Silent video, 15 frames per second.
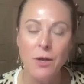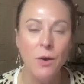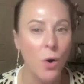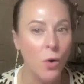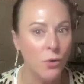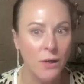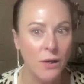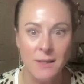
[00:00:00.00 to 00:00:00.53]
You
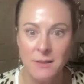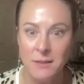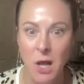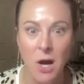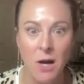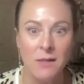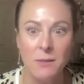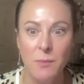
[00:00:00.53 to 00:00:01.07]
hold it as
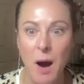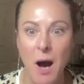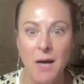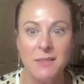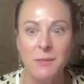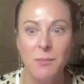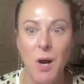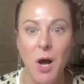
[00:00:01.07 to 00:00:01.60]
long as
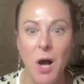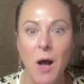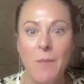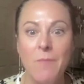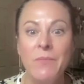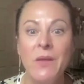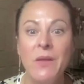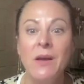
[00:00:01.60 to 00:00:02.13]
possible.
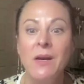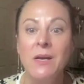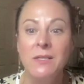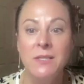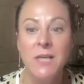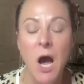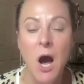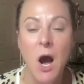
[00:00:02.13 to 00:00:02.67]

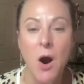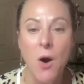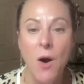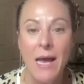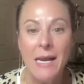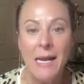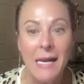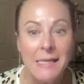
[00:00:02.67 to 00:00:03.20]
So
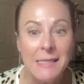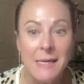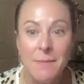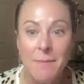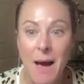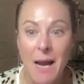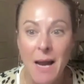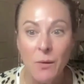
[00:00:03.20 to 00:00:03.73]
in 18
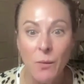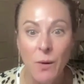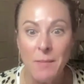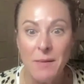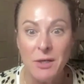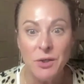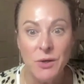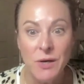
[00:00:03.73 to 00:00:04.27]
men and
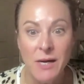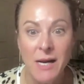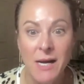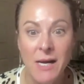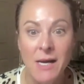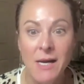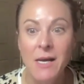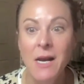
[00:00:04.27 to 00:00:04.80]
women
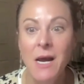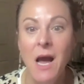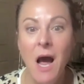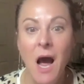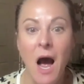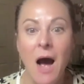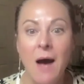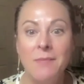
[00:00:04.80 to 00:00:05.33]
treated,
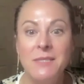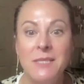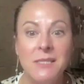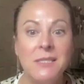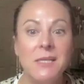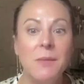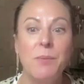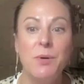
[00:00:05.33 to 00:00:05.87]

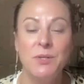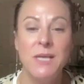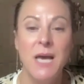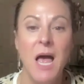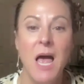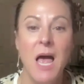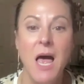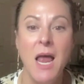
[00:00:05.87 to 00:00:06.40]

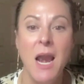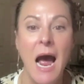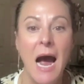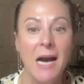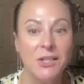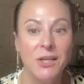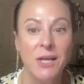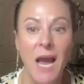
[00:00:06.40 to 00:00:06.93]
60%
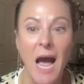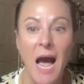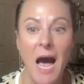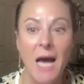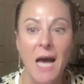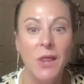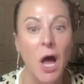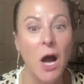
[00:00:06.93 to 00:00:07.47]
actually
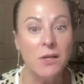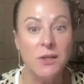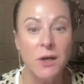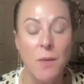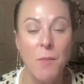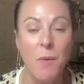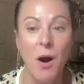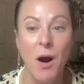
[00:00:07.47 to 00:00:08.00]
had
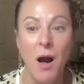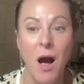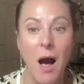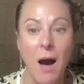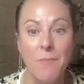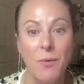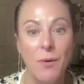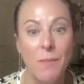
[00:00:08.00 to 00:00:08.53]
long-term
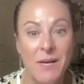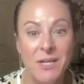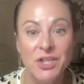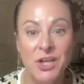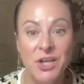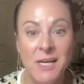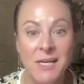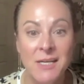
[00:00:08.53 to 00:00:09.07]

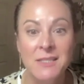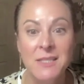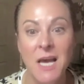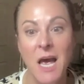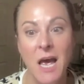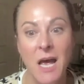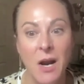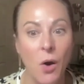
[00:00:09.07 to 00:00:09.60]
remissions
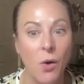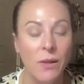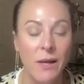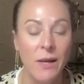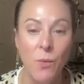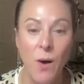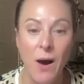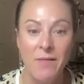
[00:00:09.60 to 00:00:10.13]
and only
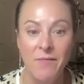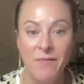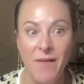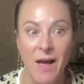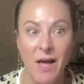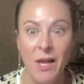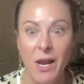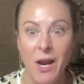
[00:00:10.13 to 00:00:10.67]
1
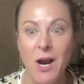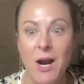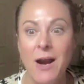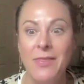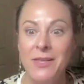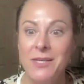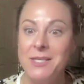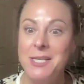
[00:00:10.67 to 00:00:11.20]
failure
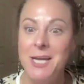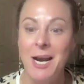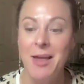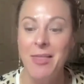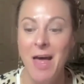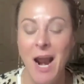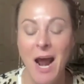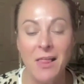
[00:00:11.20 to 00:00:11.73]
in the study
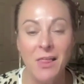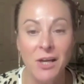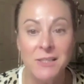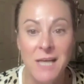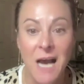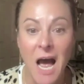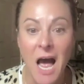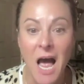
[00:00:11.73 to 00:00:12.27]
that I looked
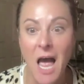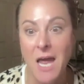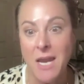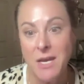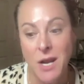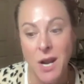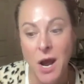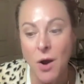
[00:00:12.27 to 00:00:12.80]
at,
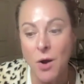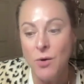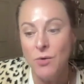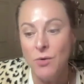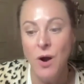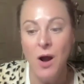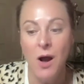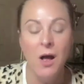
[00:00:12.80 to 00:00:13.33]
and
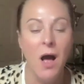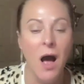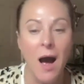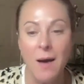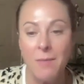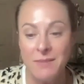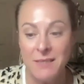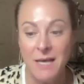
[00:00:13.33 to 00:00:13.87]
no
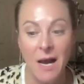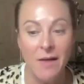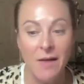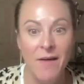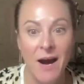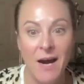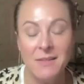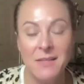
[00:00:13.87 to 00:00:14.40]
side
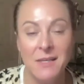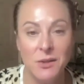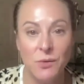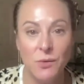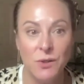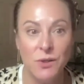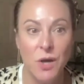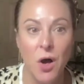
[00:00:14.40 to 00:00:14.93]
effects as a
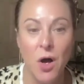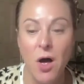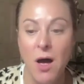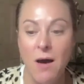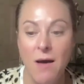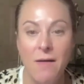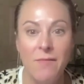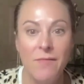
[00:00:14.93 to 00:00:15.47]
result
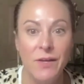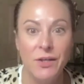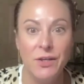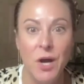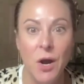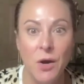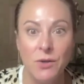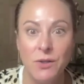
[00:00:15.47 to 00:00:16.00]
of the
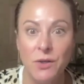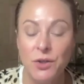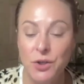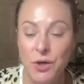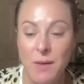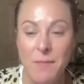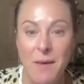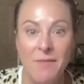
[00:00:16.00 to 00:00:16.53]
ozone
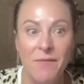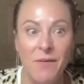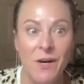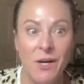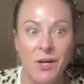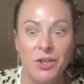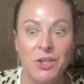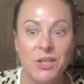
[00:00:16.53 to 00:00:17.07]
treatment for
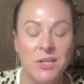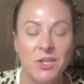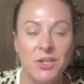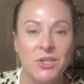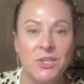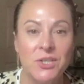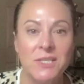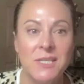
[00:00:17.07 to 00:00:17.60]
interstitial
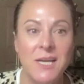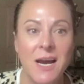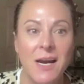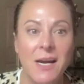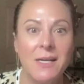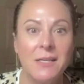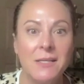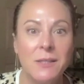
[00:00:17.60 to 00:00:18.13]

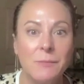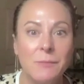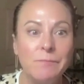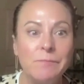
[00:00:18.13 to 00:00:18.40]
cystitis.